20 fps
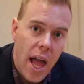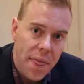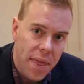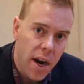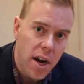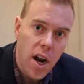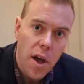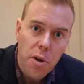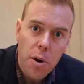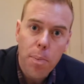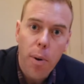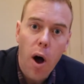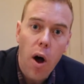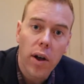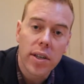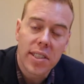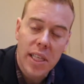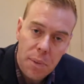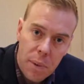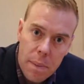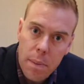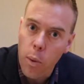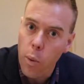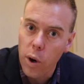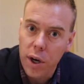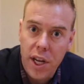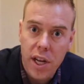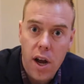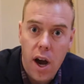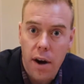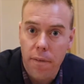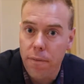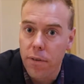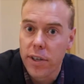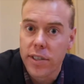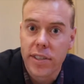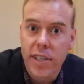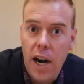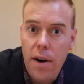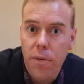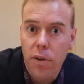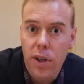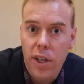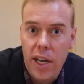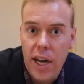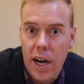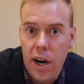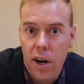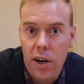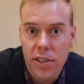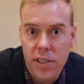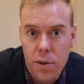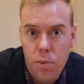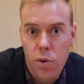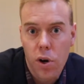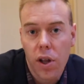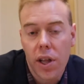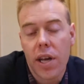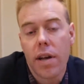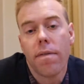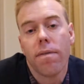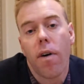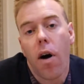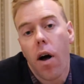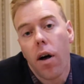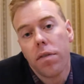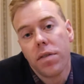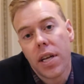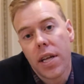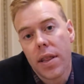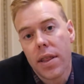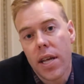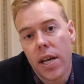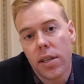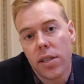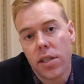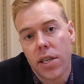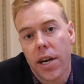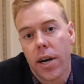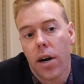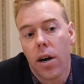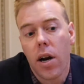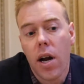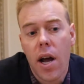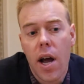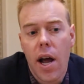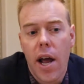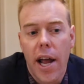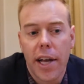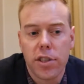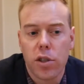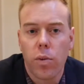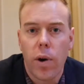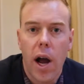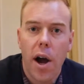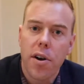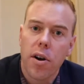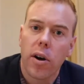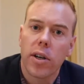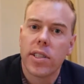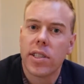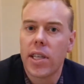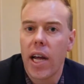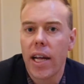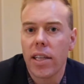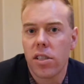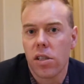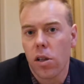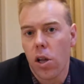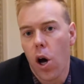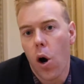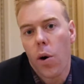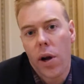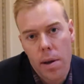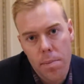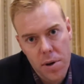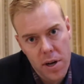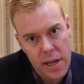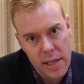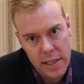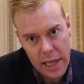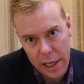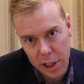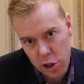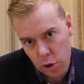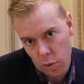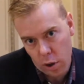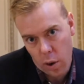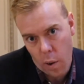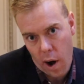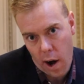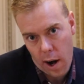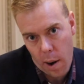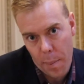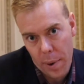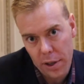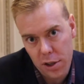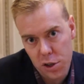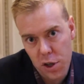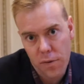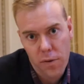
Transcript: Then another policy we've been working on for several years and really involved in this year is around our state's low immunization requirements.